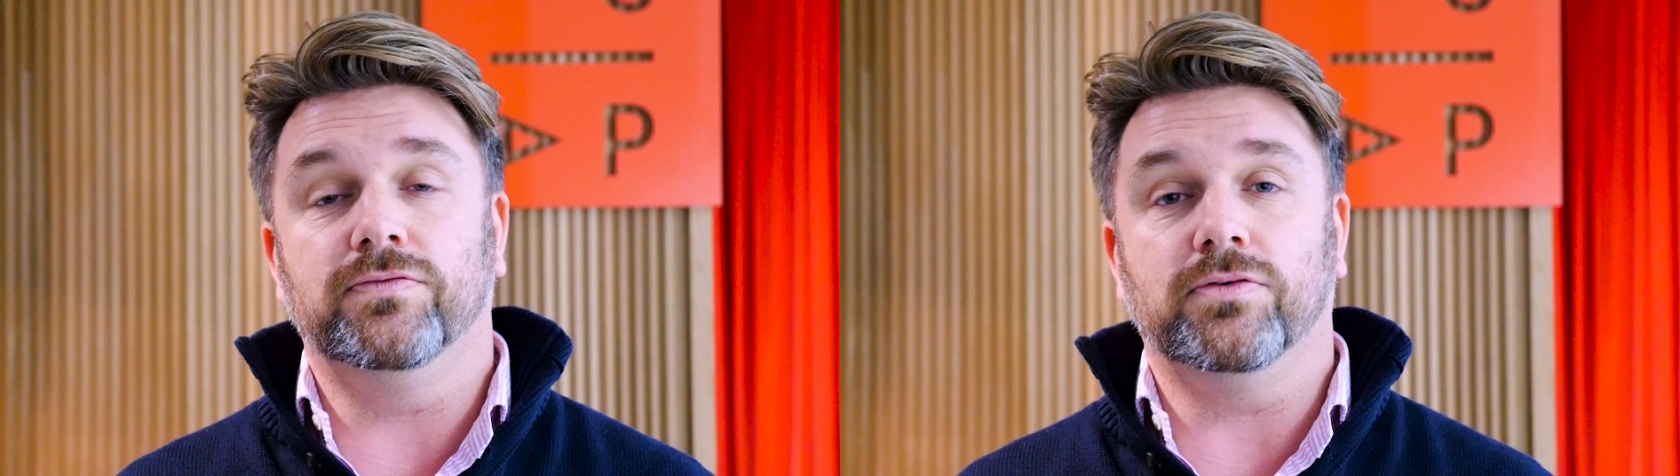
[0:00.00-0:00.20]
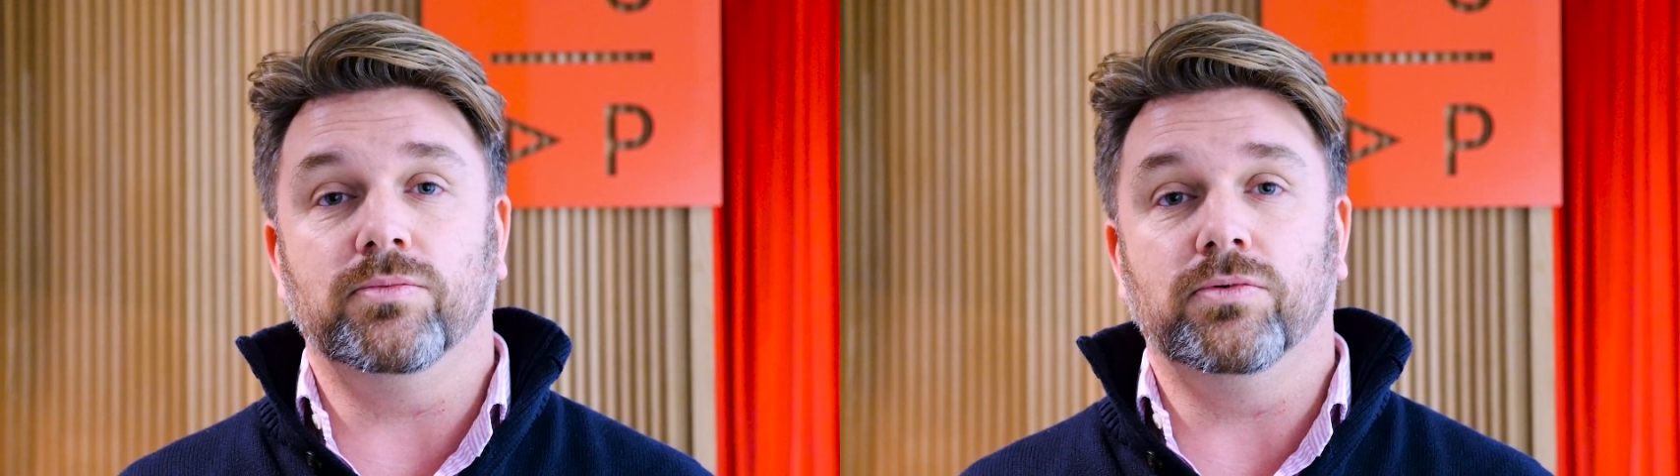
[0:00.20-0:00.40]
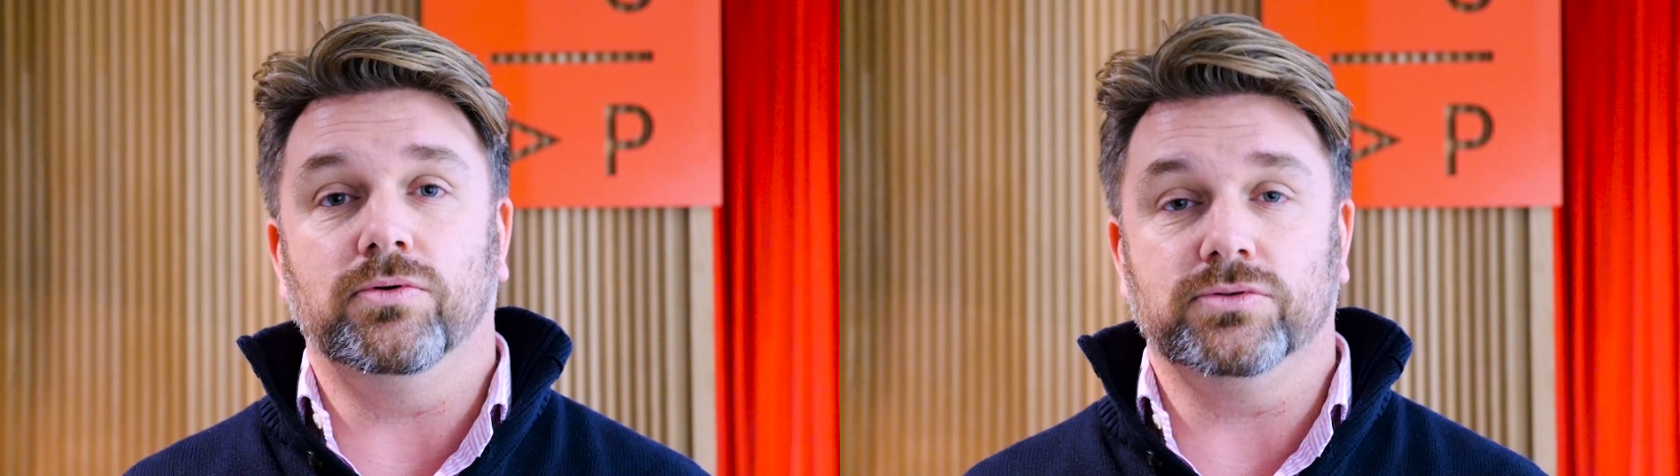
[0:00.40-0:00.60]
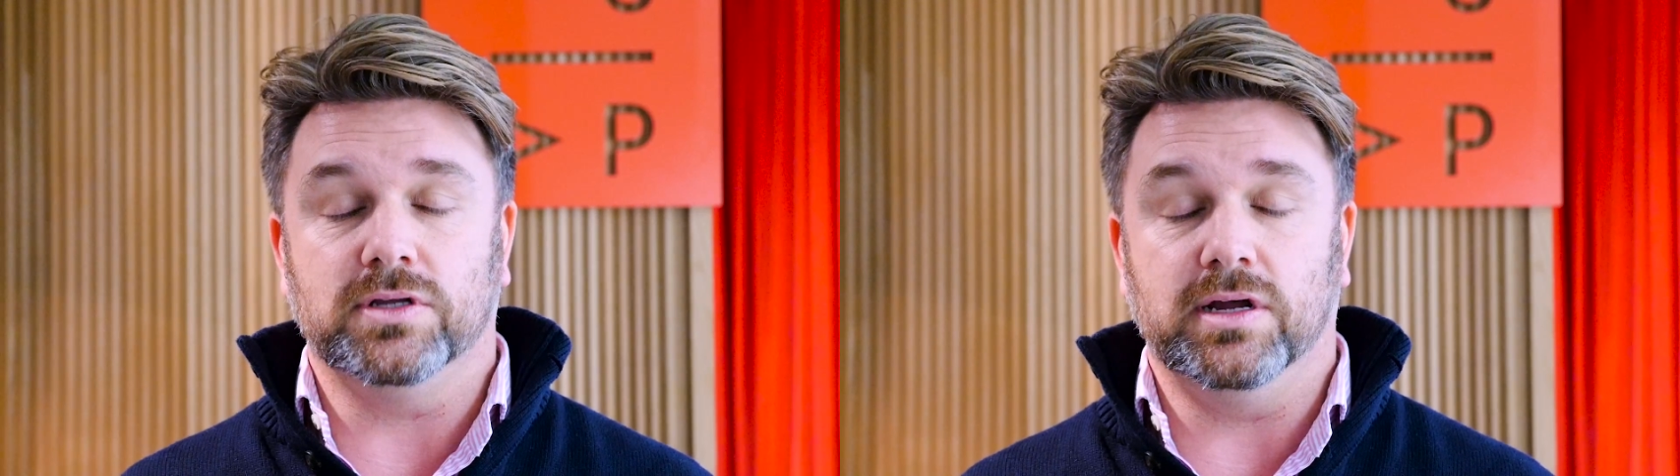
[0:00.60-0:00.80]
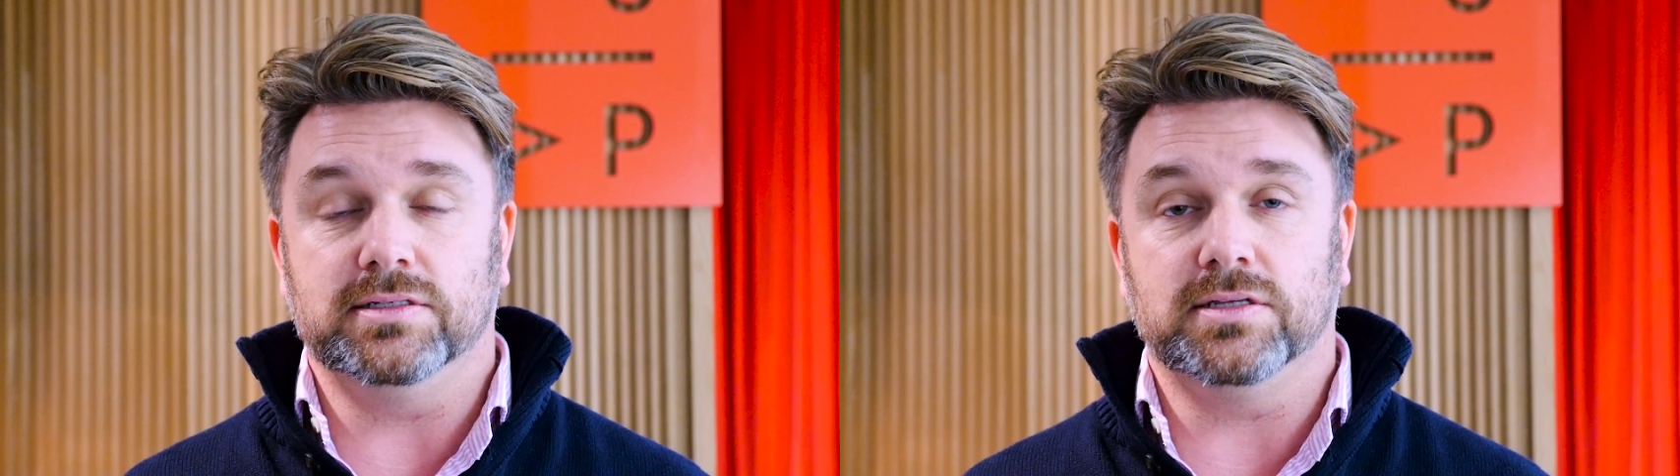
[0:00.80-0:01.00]
from all
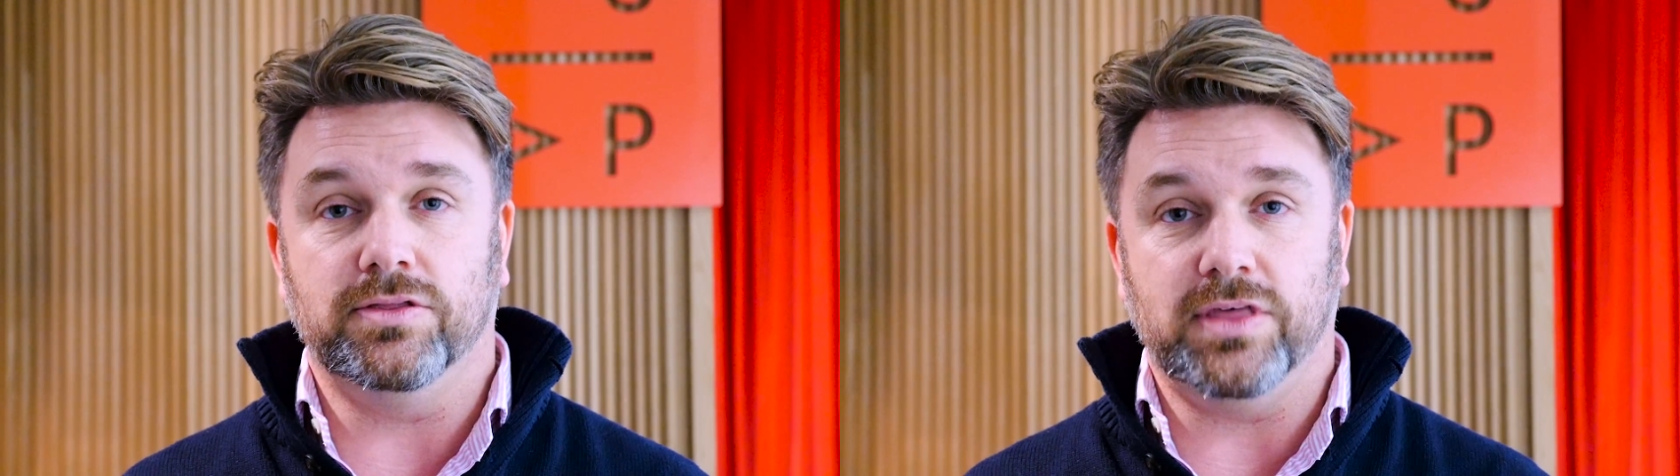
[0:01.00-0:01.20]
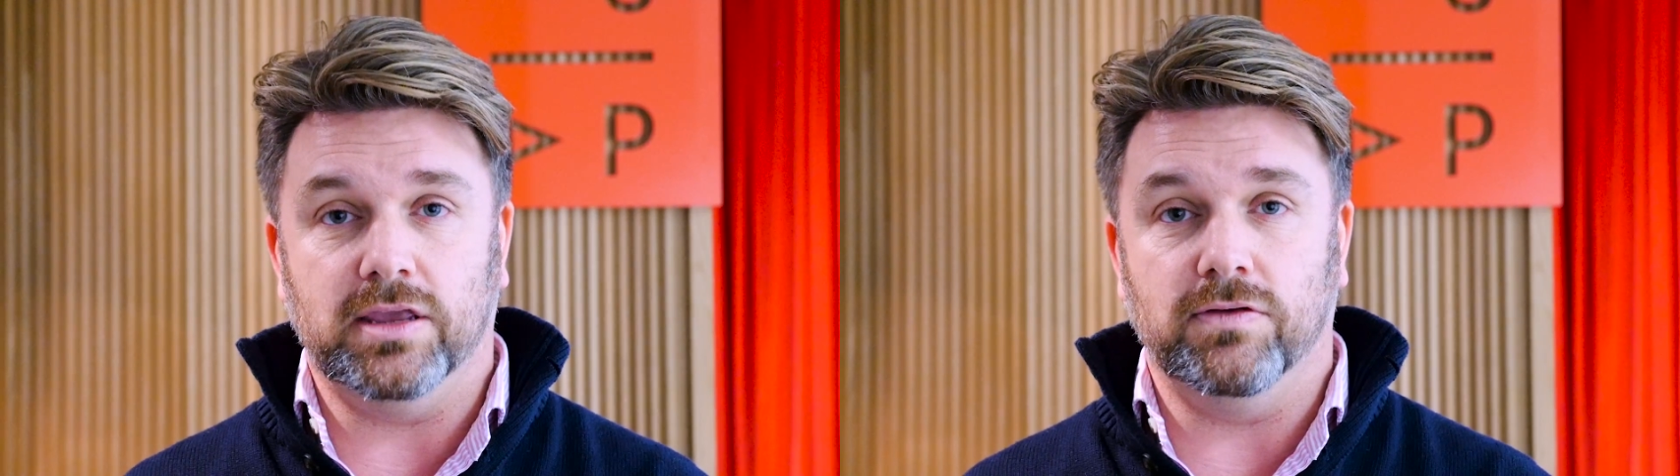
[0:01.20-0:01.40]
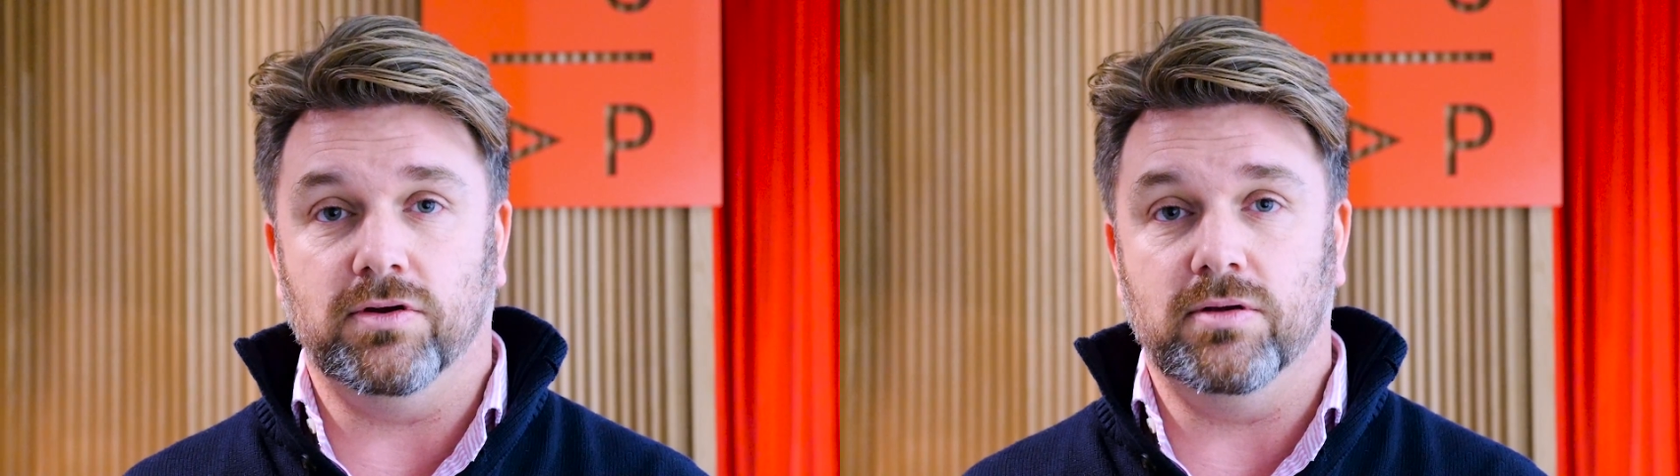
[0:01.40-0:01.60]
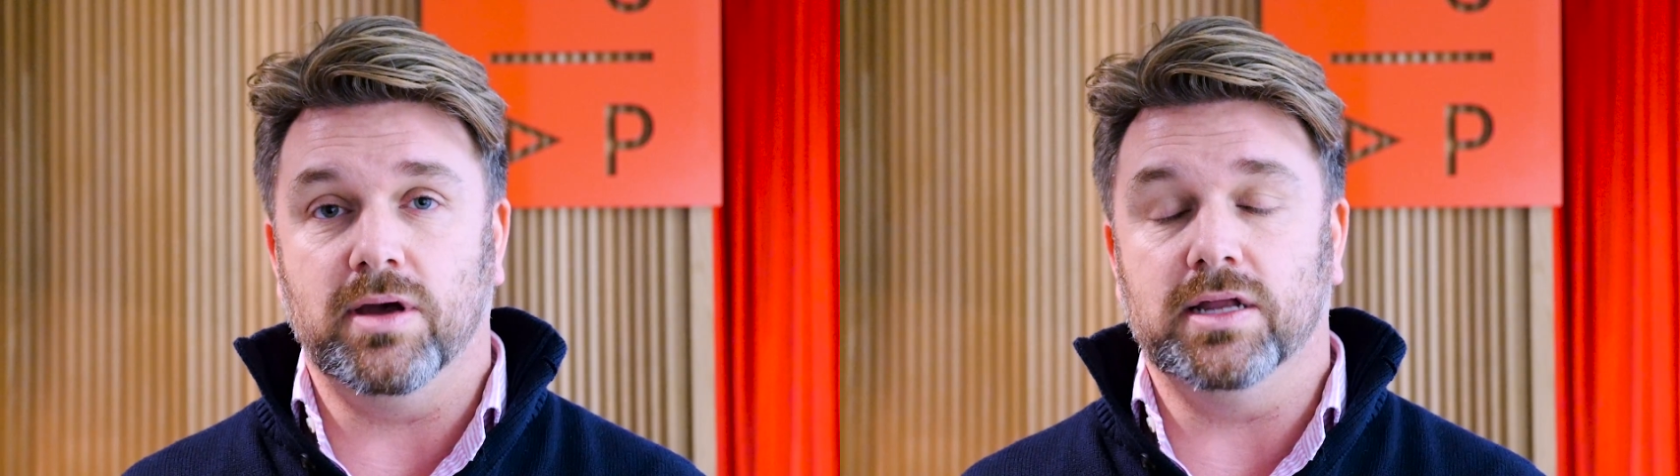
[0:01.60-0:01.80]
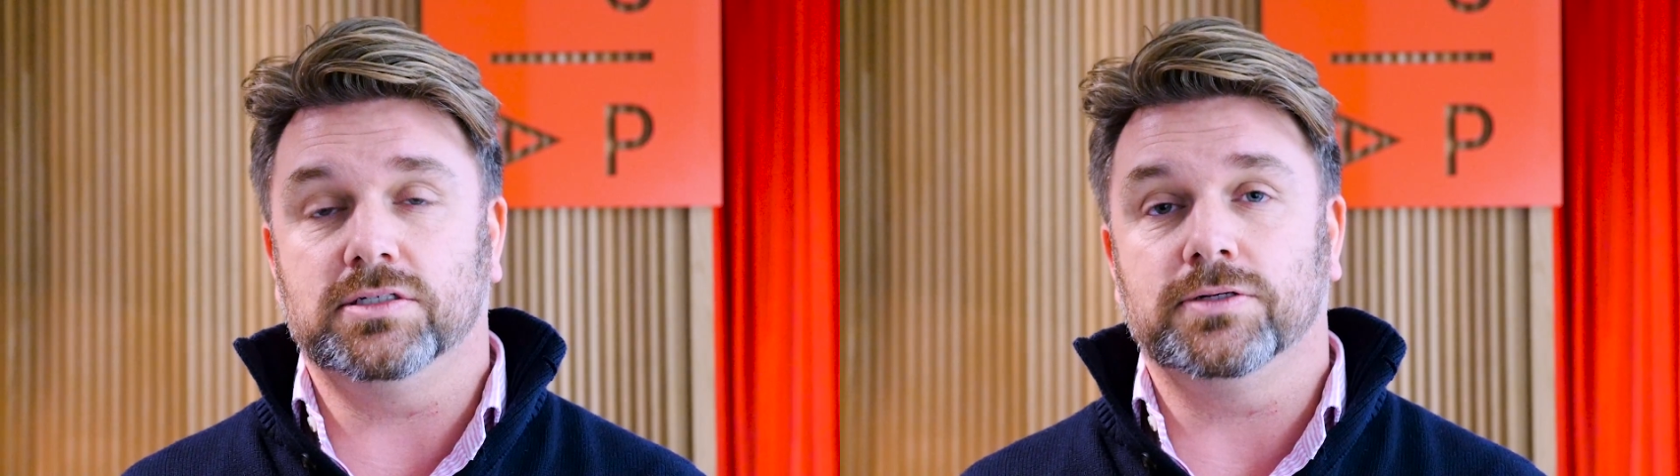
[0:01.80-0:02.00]
sides. So thank you very
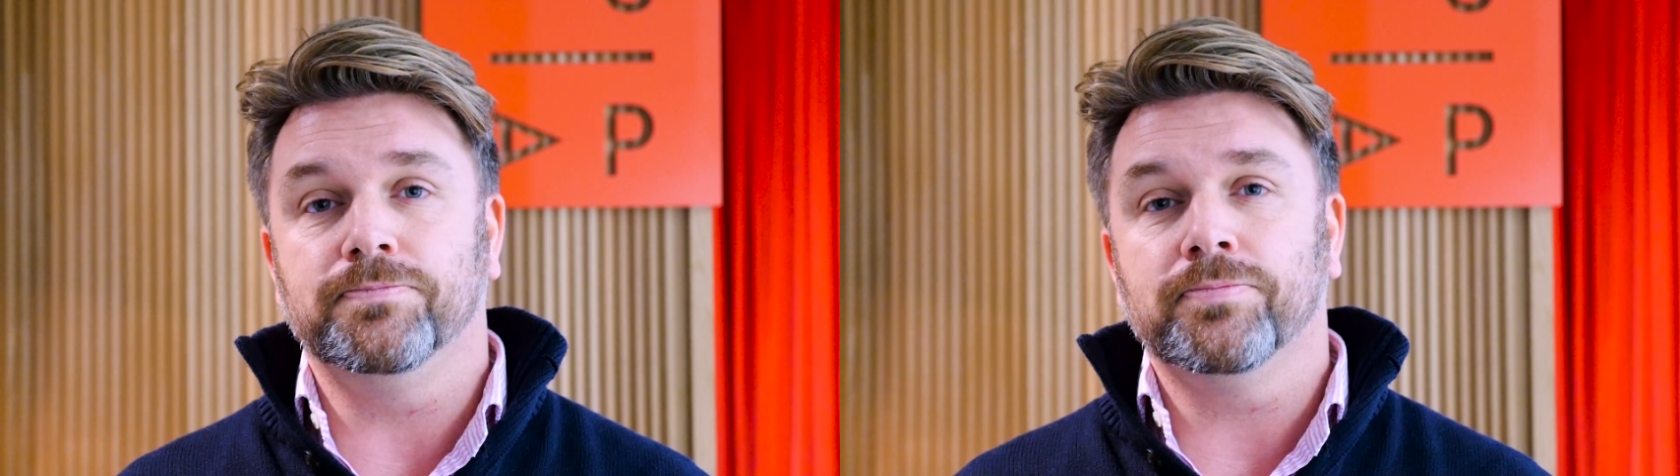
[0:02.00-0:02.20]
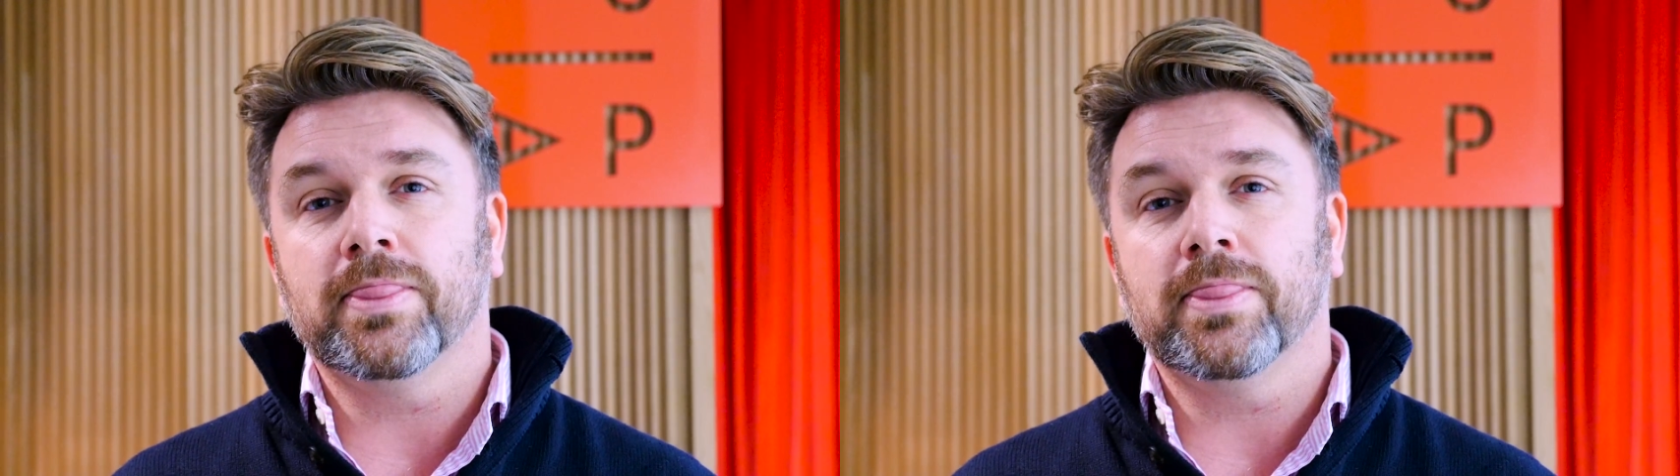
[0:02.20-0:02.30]
much.